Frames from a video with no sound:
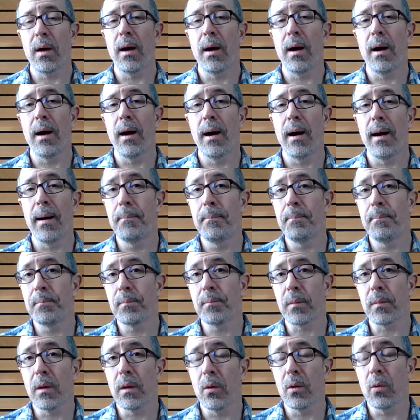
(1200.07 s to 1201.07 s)

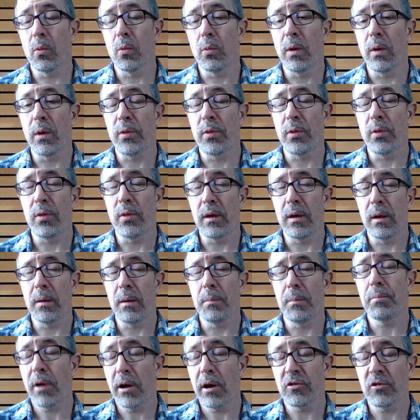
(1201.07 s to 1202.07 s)
the
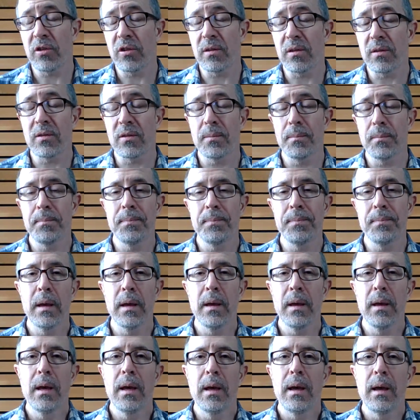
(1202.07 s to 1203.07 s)
Prussians.
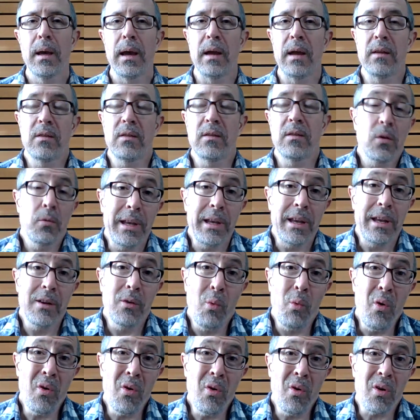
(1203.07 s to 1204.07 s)
And so we need a
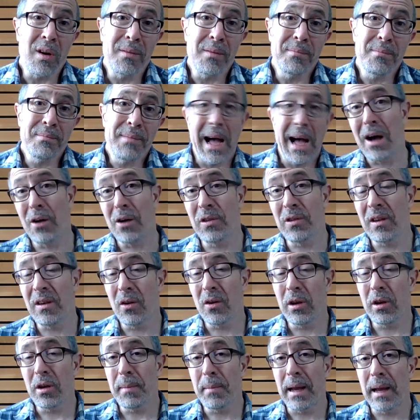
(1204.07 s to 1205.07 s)
war. How's he
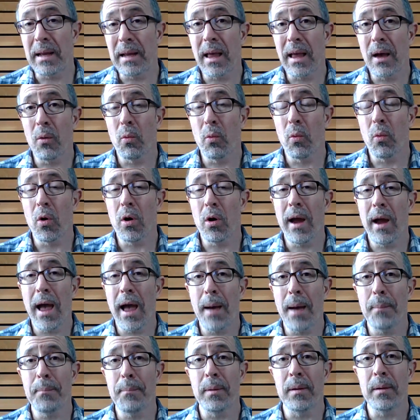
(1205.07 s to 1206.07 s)
going to make that war
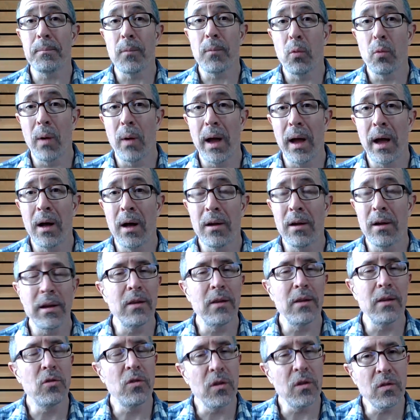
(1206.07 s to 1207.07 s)
happen? Well,
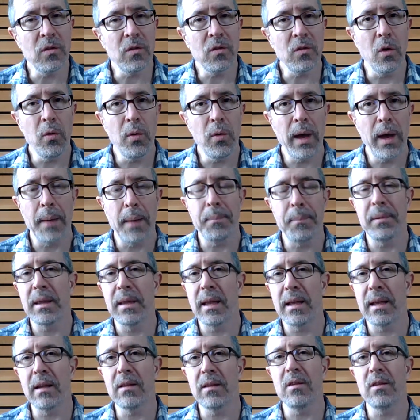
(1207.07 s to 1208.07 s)
it just so happened
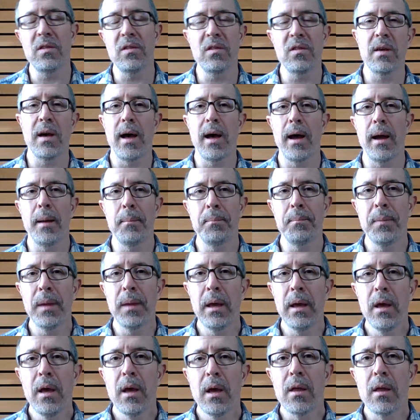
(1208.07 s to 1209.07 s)
that at this time,
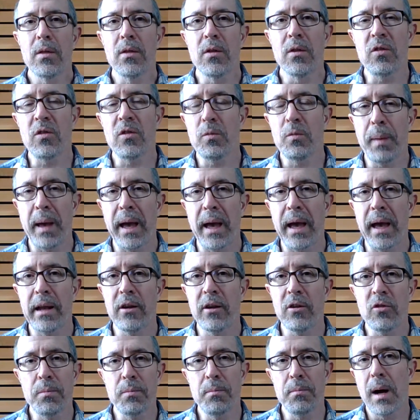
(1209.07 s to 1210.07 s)
the
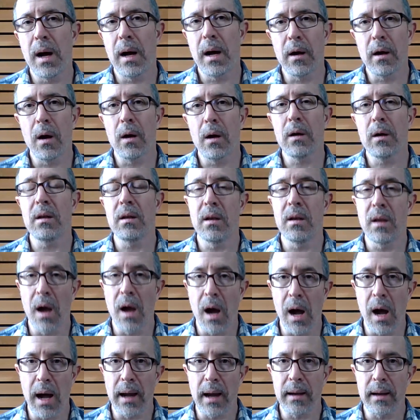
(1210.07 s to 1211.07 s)
Spanish monarch
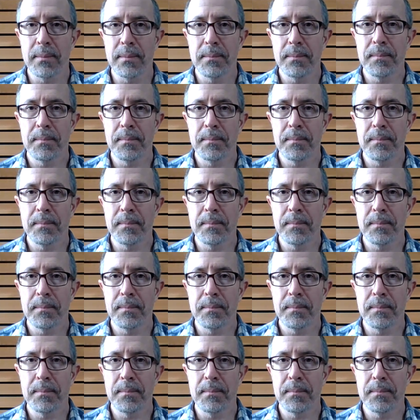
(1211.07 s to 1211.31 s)
died,